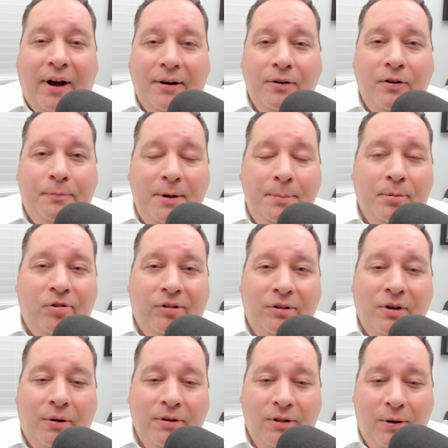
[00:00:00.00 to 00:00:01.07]
I don't know if people still
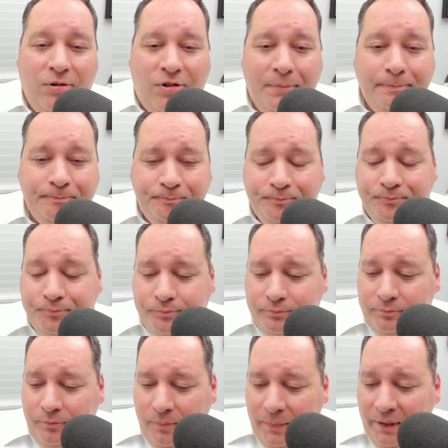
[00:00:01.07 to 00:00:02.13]
go to those.
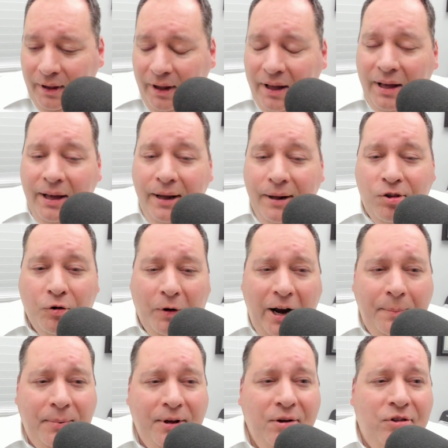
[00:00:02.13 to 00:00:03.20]
It's
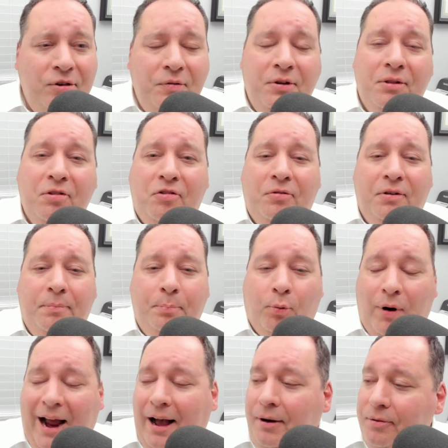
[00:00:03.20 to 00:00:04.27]
great because you can sort of
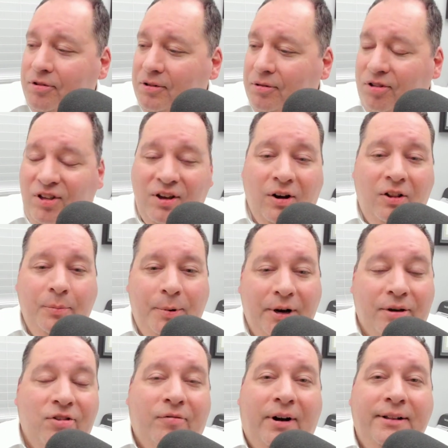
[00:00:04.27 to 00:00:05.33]
browse and see all the
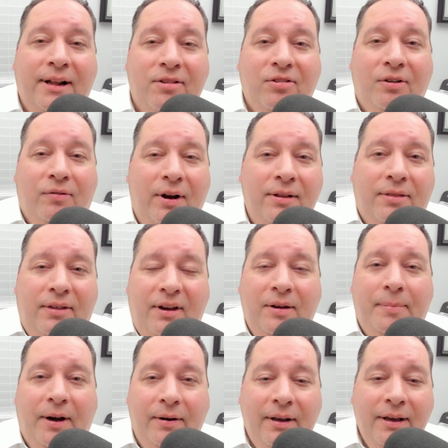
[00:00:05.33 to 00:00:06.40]
books, right? That's the great thing
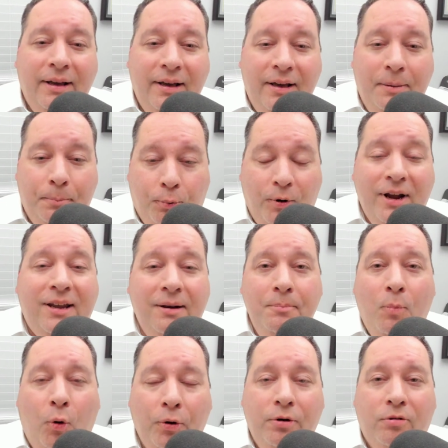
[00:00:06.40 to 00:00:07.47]
about brick and
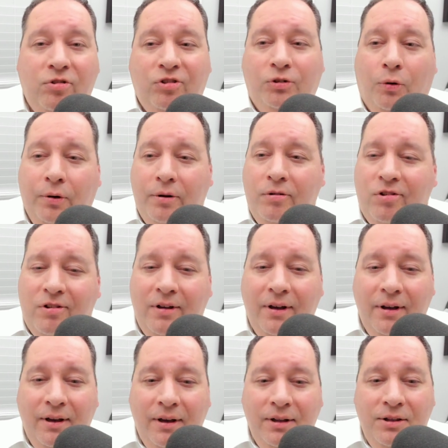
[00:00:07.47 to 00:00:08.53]
mortar stores.
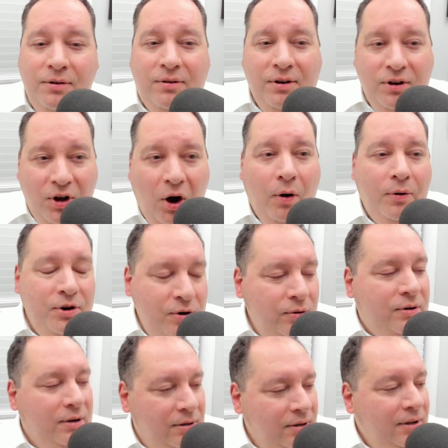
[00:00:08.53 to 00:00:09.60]
You can go and you
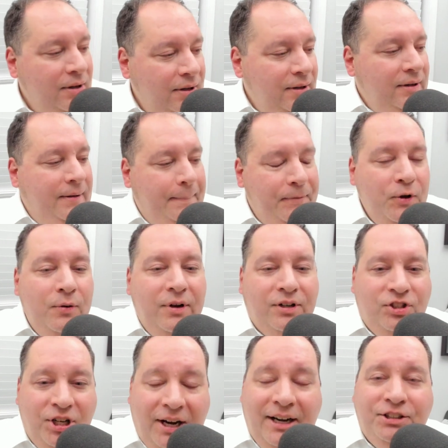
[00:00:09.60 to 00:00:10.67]

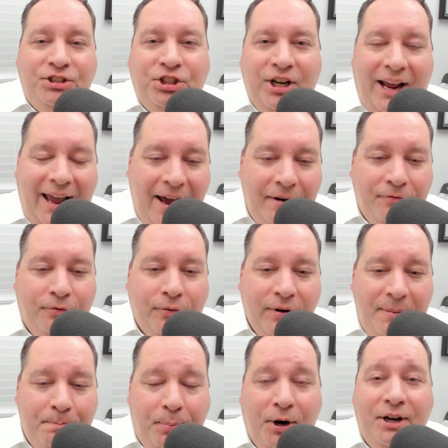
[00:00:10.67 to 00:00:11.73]
could touch
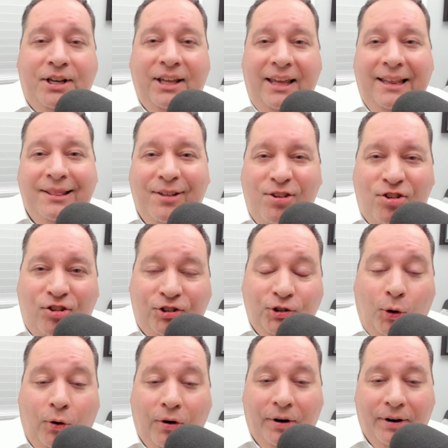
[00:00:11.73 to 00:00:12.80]
every book in the
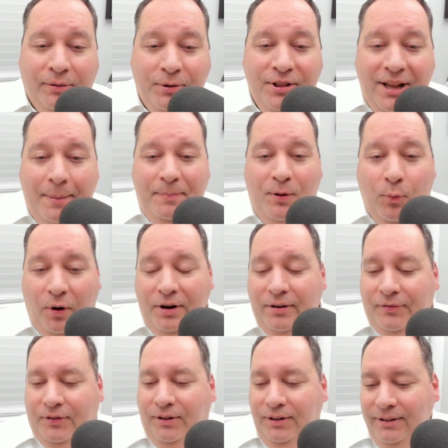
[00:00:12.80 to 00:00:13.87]
store. Wouldn't that be
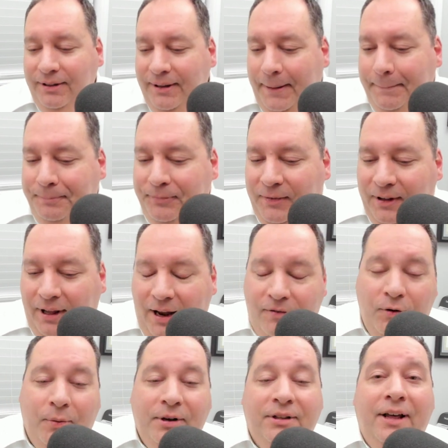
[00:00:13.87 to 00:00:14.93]
wonderful?
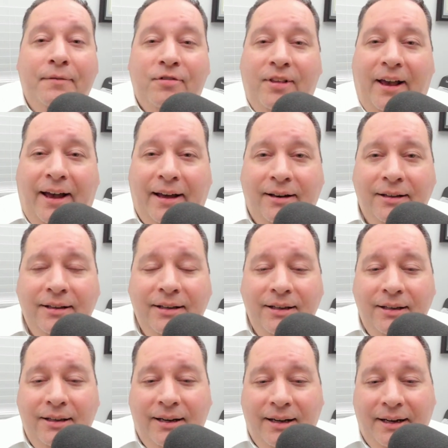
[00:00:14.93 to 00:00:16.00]
Everyone loves that.
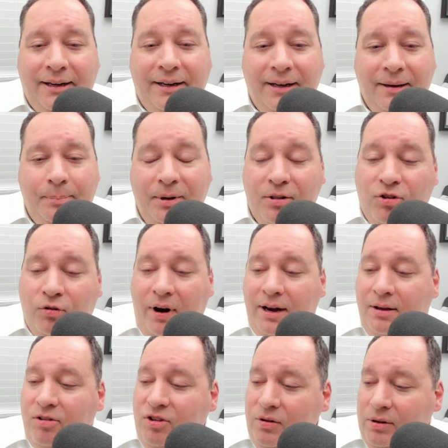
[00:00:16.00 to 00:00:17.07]
But it's great
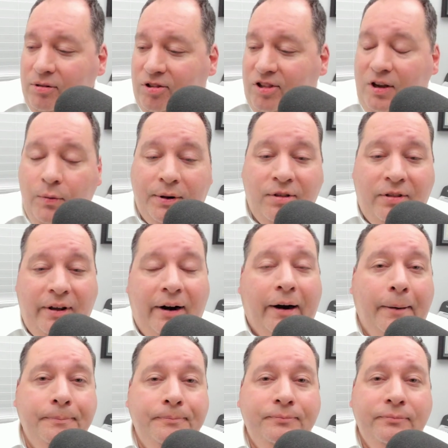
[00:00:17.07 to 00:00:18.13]
because you can see what's
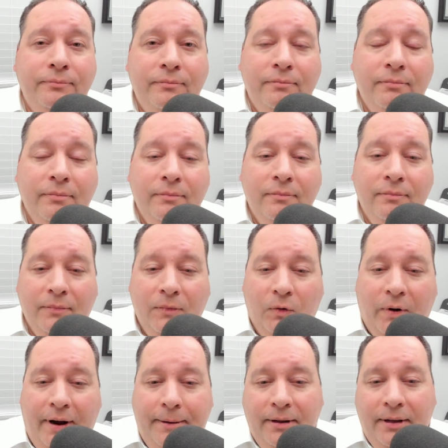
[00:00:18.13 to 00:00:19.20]
there,
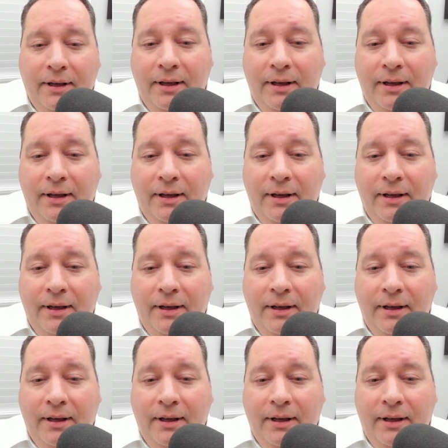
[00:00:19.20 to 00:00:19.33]
right?